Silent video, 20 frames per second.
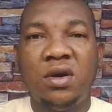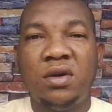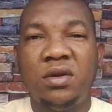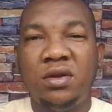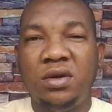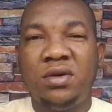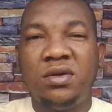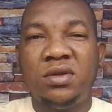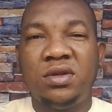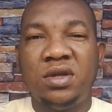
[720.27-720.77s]

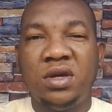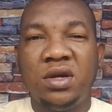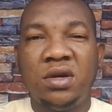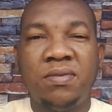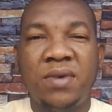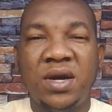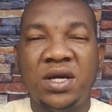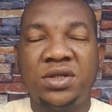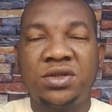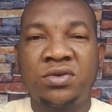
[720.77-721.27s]
Do you think
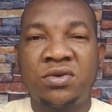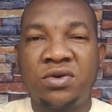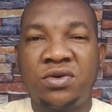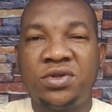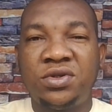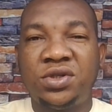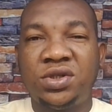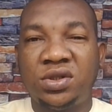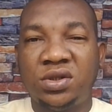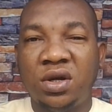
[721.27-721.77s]

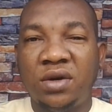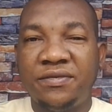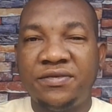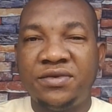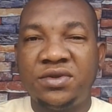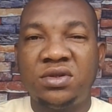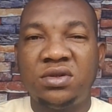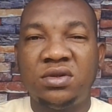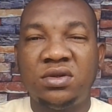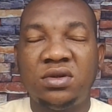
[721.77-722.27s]

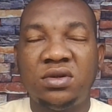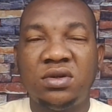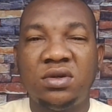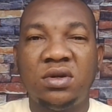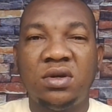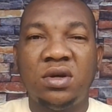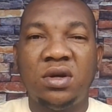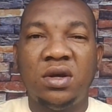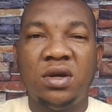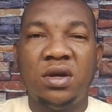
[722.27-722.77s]
Microsoft
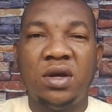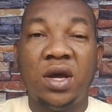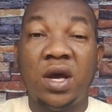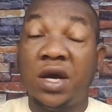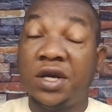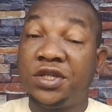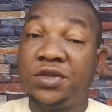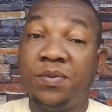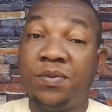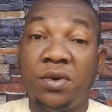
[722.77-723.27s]

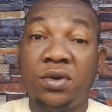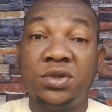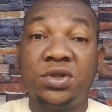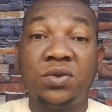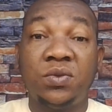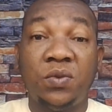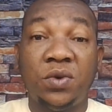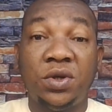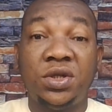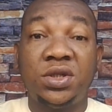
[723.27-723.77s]

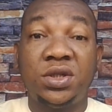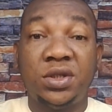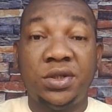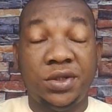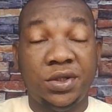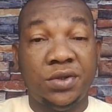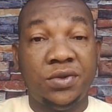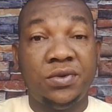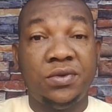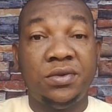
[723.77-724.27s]
Xbox will
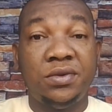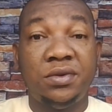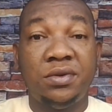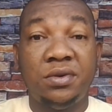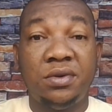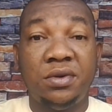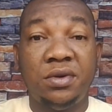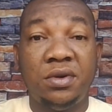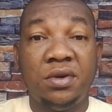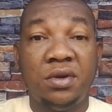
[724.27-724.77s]
still
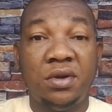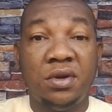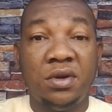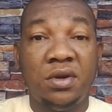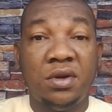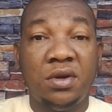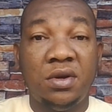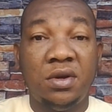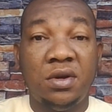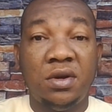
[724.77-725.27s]

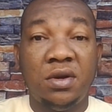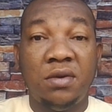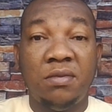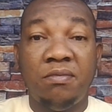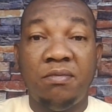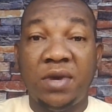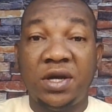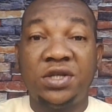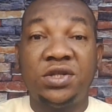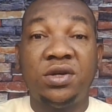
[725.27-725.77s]

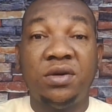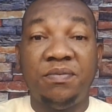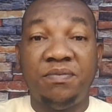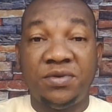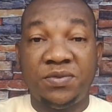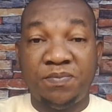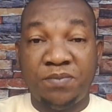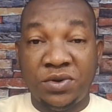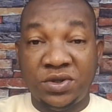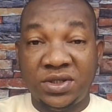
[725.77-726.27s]
make some
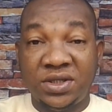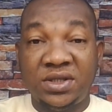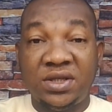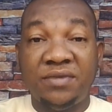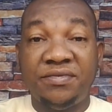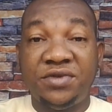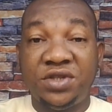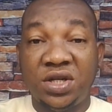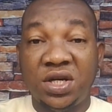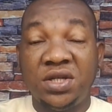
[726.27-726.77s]

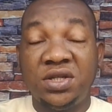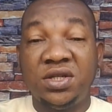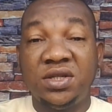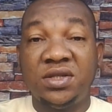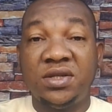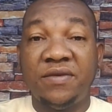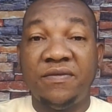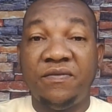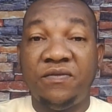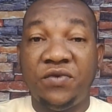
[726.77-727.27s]
positive
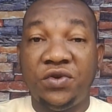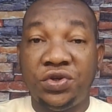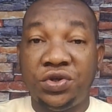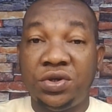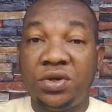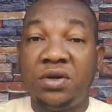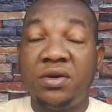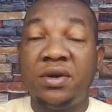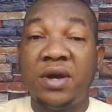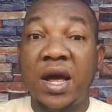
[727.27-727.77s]
changes in
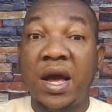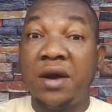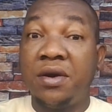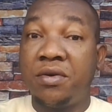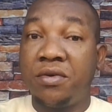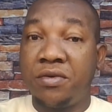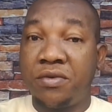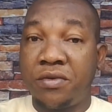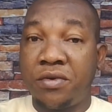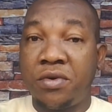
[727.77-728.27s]
future
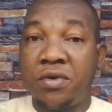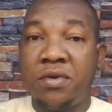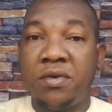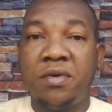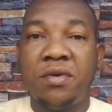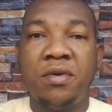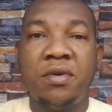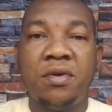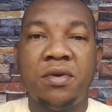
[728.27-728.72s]
and grow?